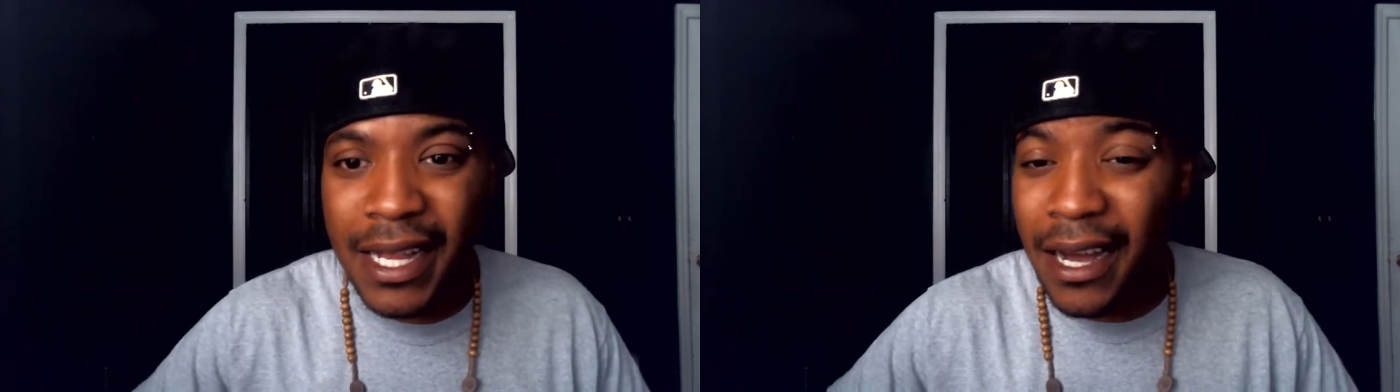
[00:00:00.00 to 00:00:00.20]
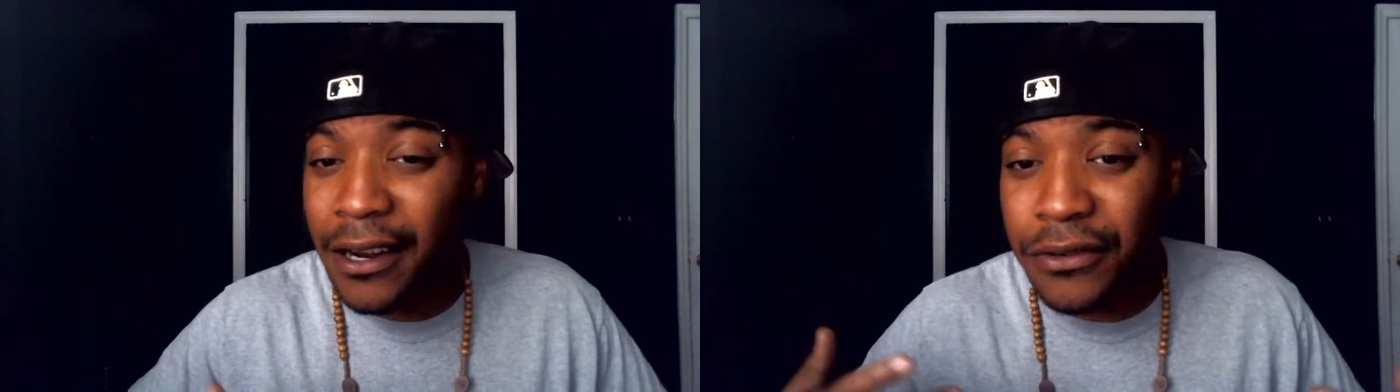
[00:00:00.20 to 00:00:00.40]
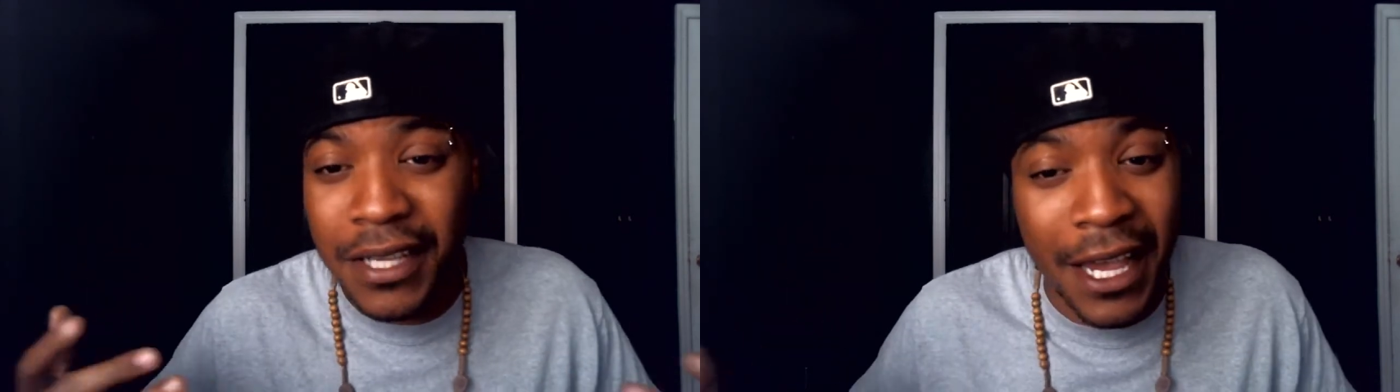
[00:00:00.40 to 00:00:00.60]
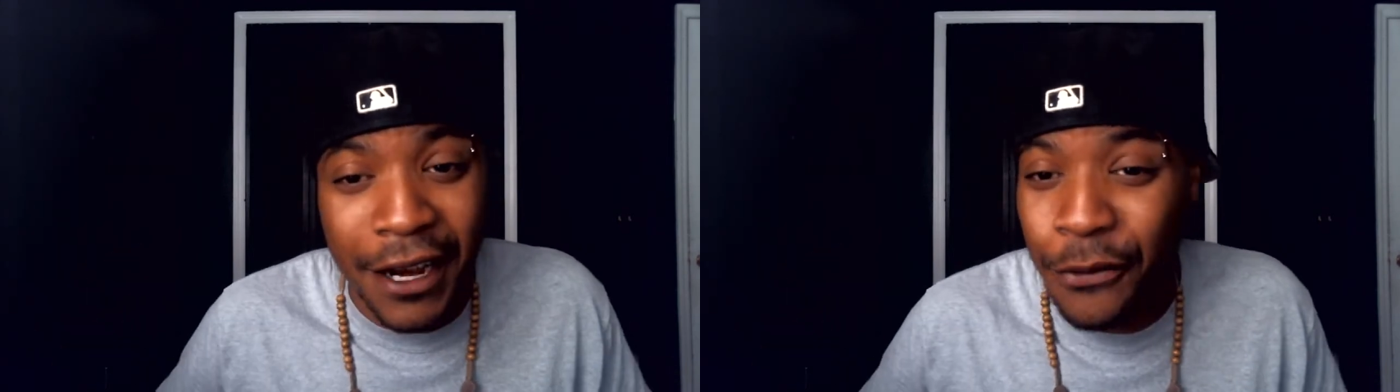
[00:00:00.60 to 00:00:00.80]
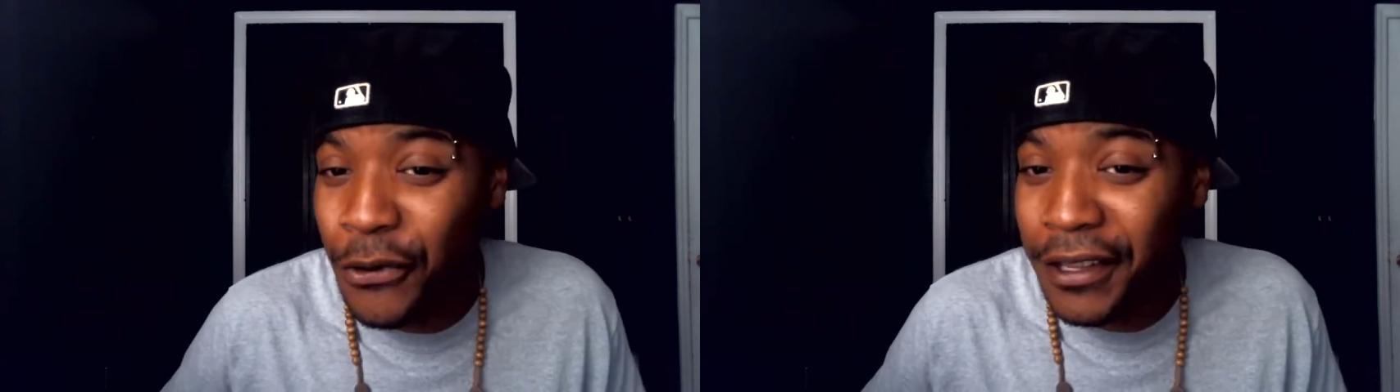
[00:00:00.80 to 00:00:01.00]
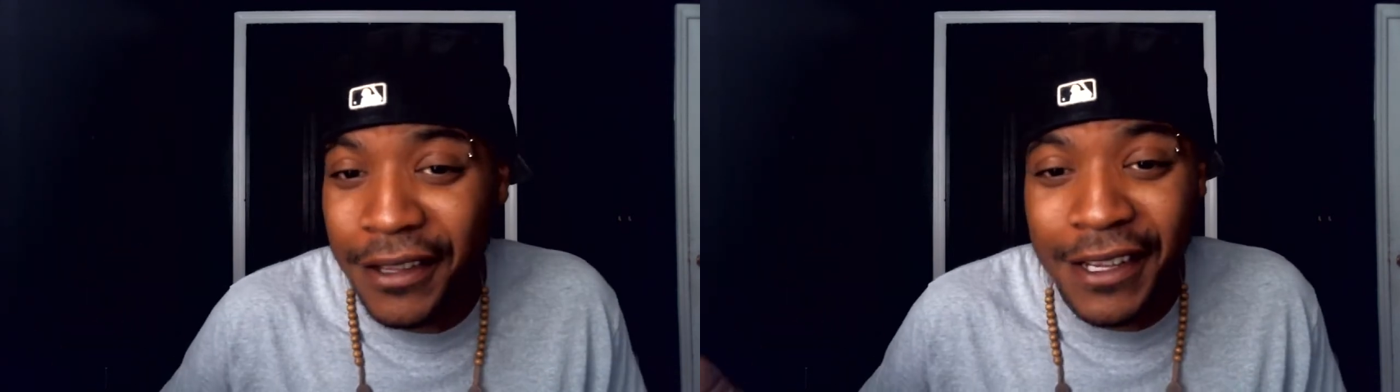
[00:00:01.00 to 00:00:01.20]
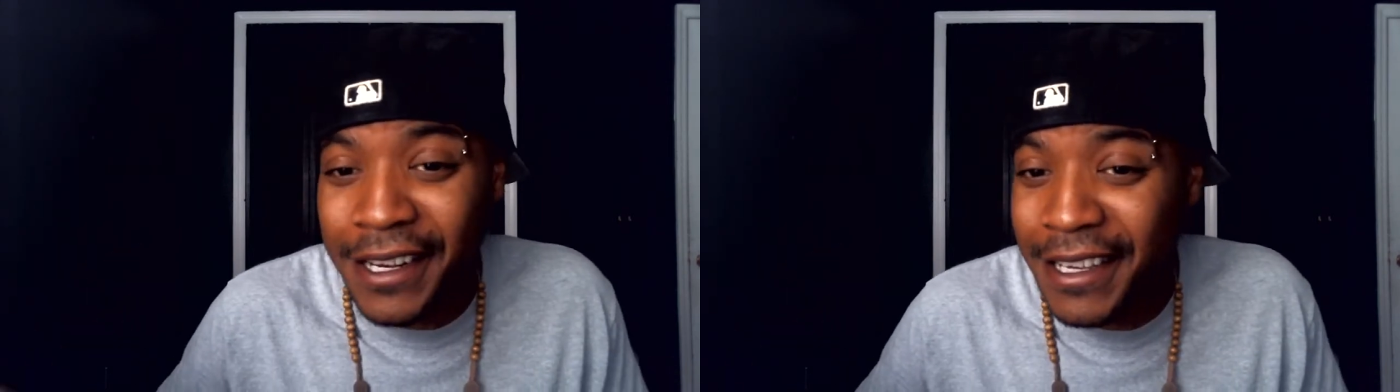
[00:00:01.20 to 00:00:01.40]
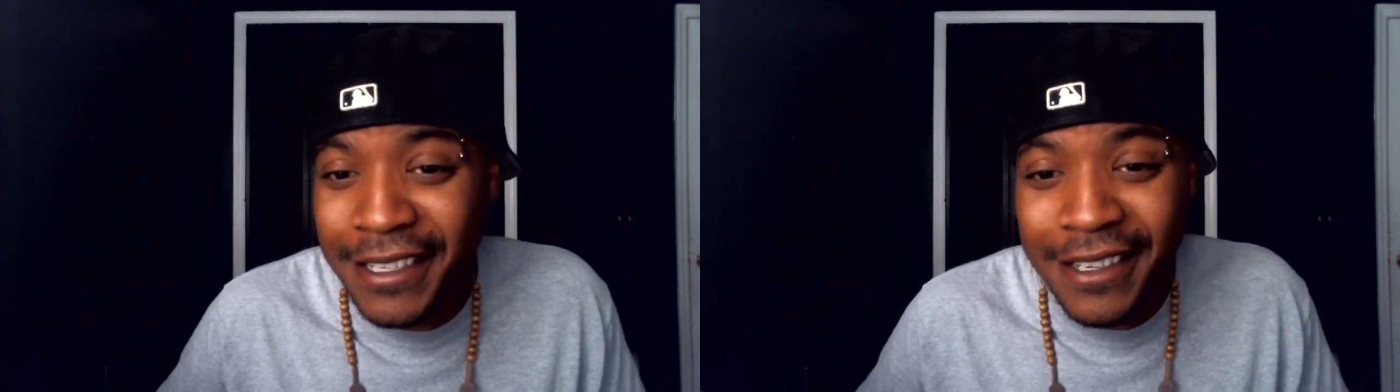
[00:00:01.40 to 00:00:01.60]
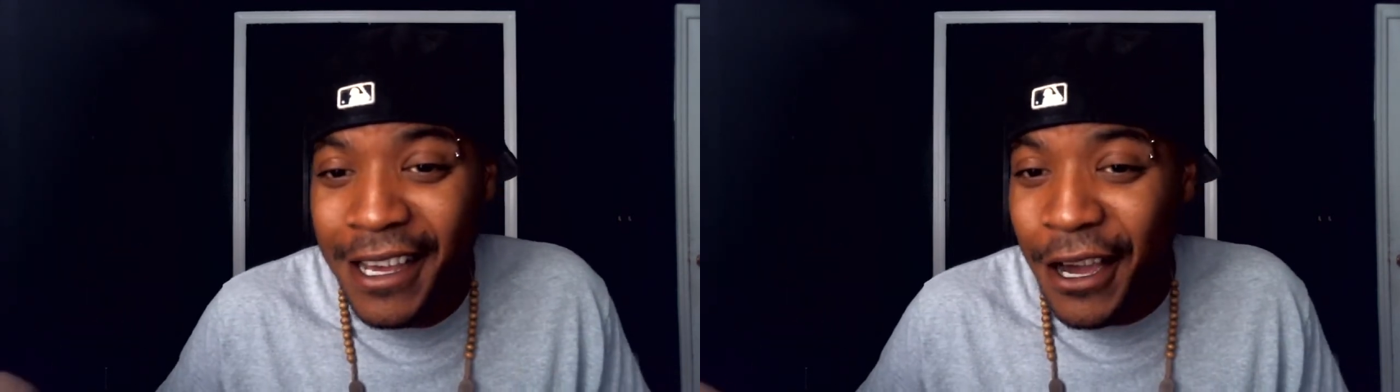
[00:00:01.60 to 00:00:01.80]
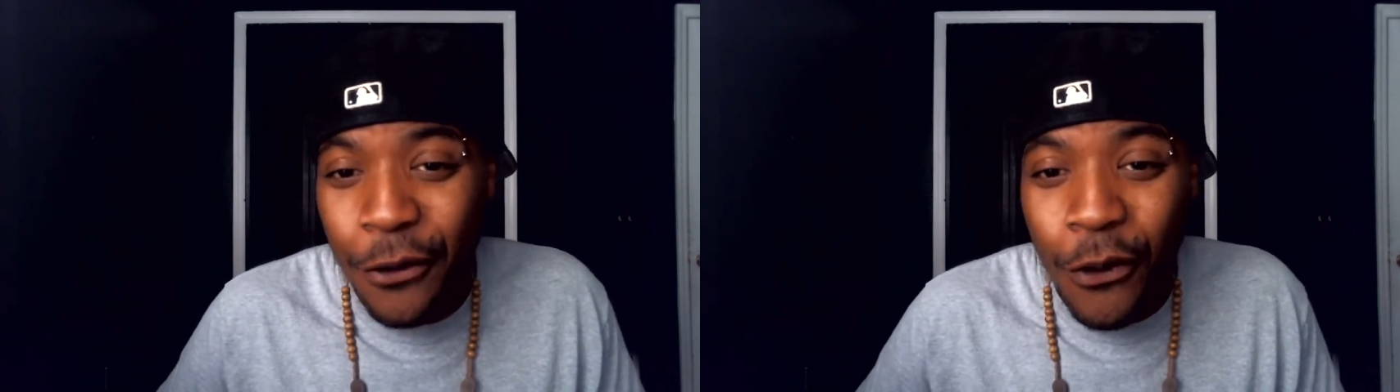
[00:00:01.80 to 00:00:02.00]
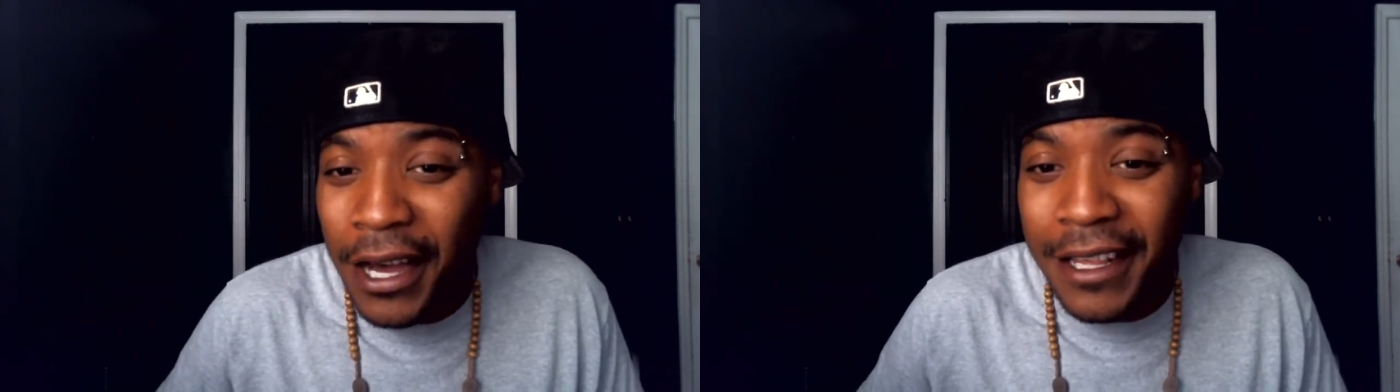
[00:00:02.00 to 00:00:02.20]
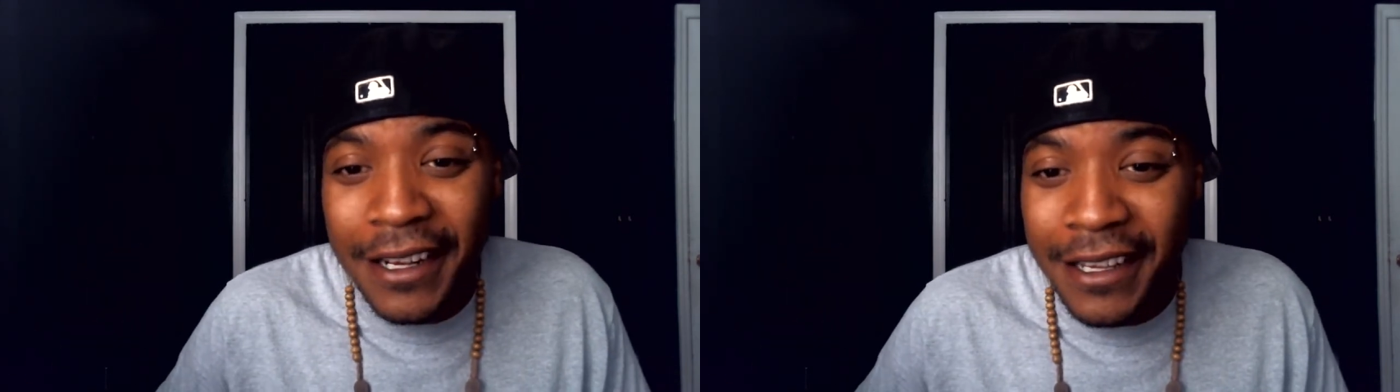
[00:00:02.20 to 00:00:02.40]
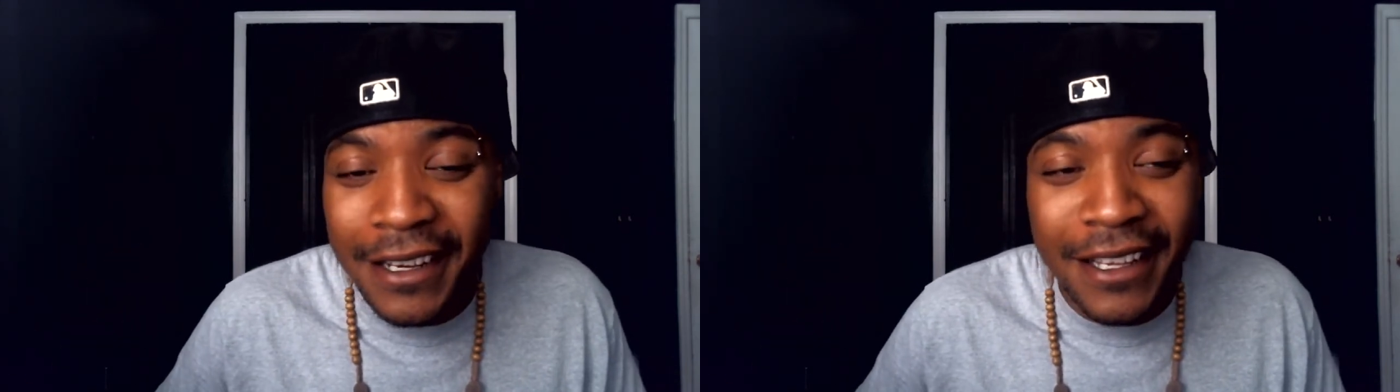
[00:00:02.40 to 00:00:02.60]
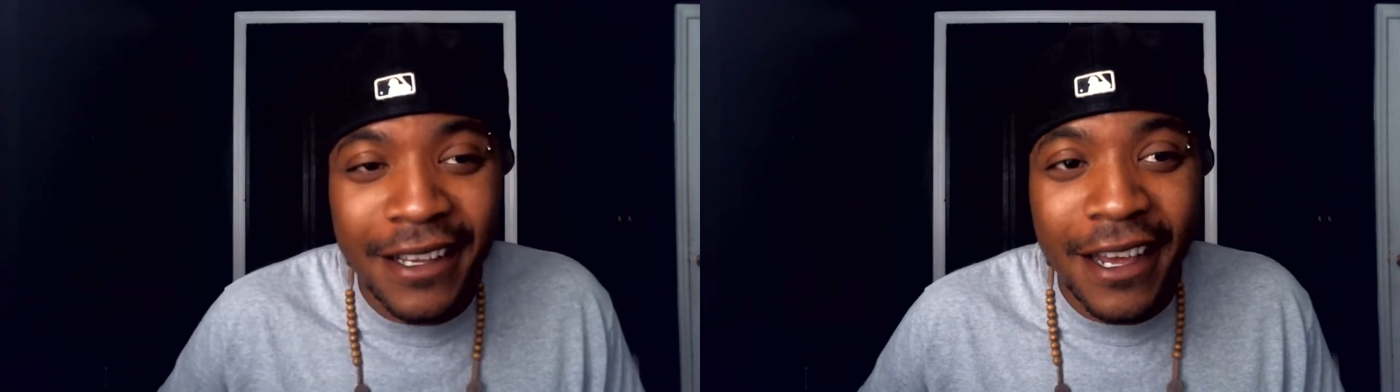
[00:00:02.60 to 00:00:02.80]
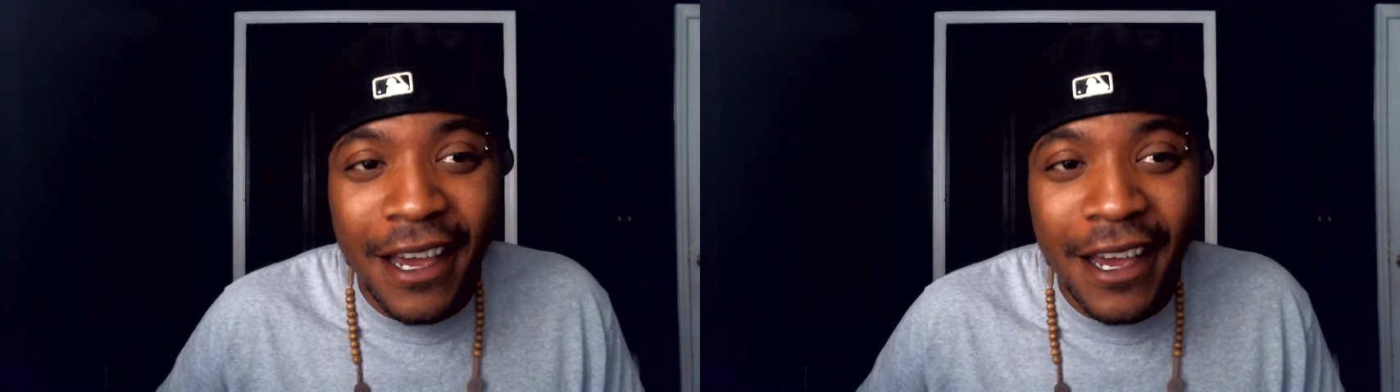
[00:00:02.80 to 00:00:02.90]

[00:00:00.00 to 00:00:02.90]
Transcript: not understanding what it is, why they need it,